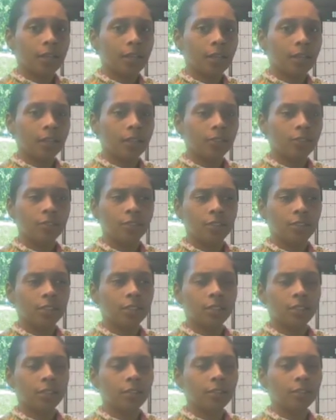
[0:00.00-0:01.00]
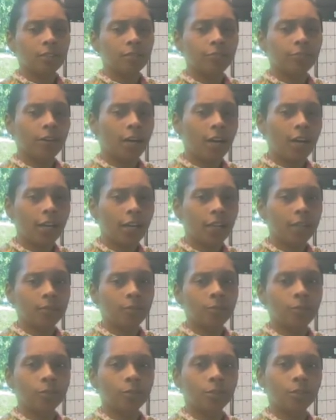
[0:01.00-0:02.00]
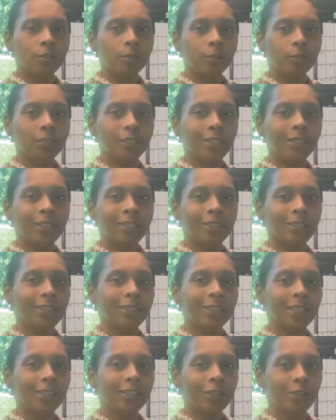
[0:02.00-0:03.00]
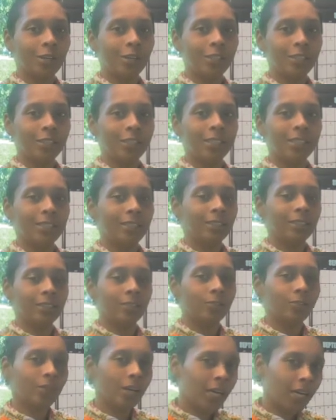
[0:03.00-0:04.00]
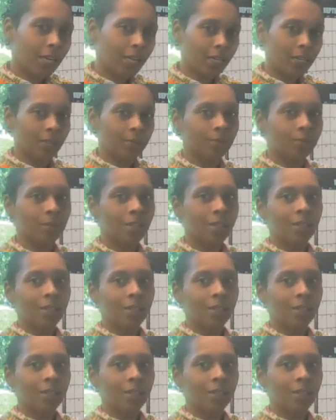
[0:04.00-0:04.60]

And you could just vibe, you know what I'm saying? Because that's all it is. It's a vibe.